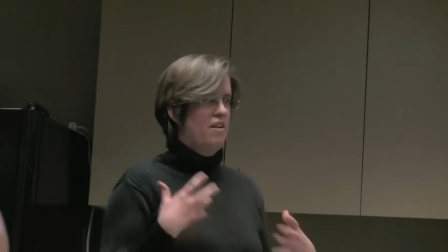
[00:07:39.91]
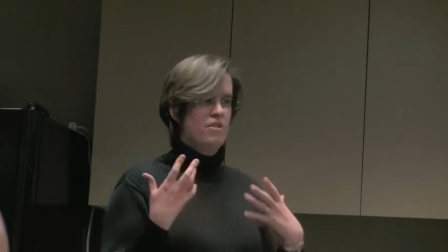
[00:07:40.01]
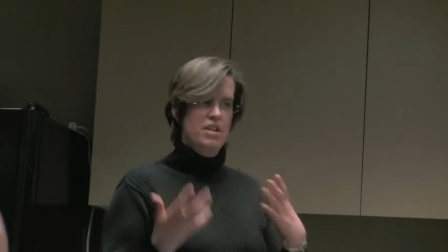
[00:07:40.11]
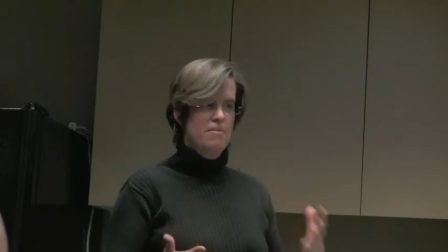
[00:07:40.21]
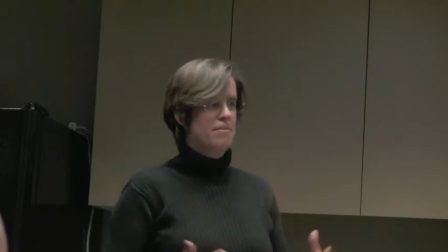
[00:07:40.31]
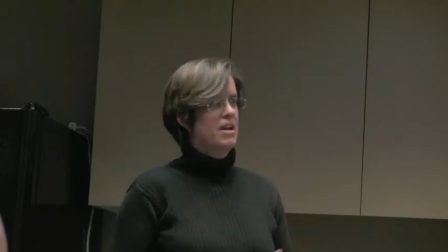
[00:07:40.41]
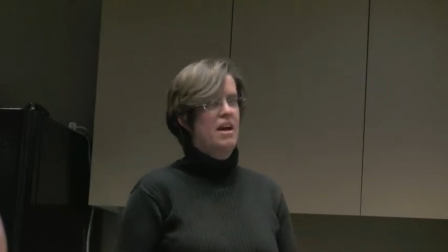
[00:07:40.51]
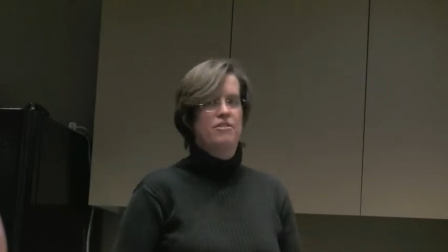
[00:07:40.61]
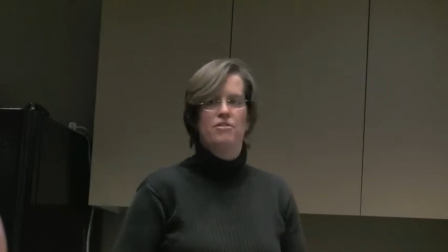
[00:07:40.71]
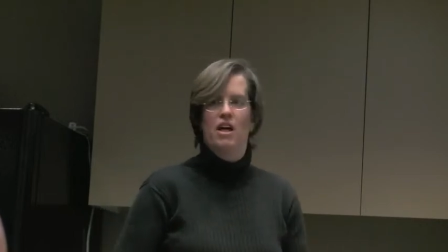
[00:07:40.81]
every time I'm going to
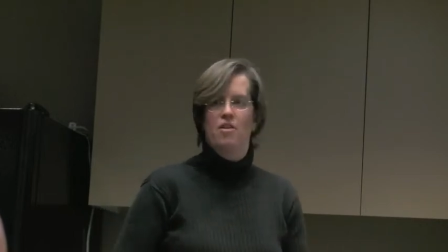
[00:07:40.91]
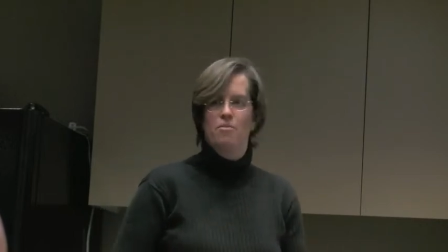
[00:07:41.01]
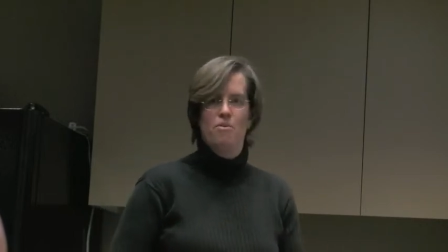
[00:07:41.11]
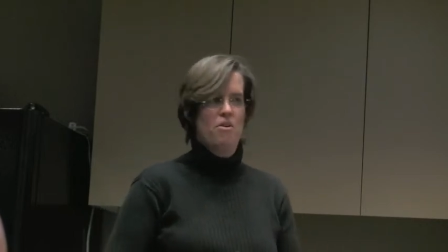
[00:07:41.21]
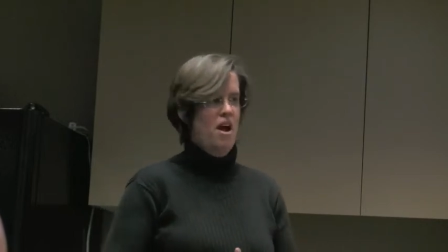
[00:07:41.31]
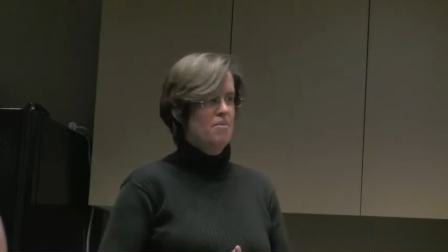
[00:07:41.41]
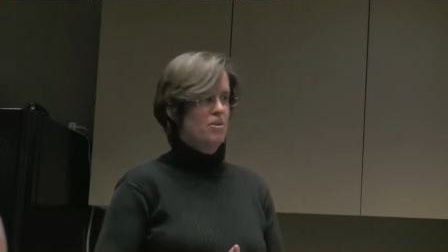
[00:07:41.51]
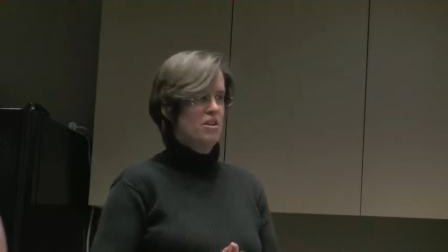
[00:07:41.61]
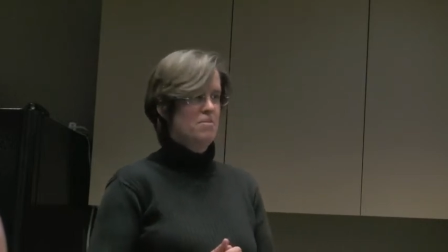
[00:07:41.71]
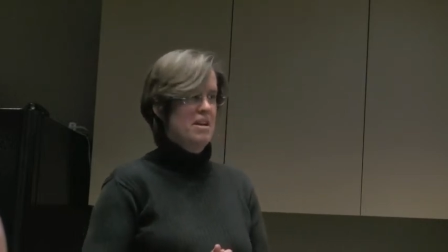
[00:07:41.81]
have to fill out a report, I'm
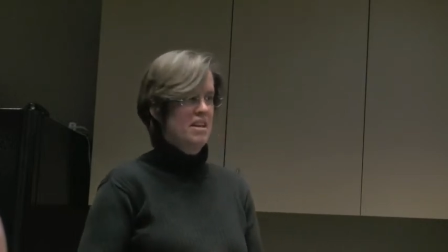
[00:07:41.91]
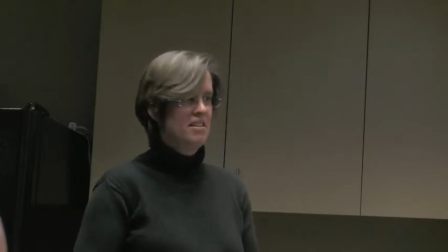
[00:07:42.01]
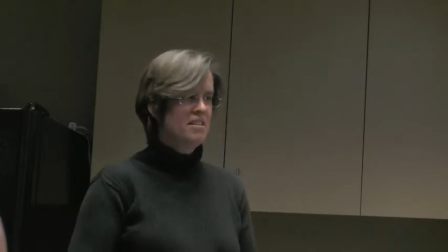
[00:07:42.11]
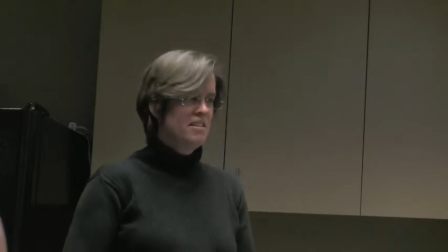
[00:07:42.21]
going to be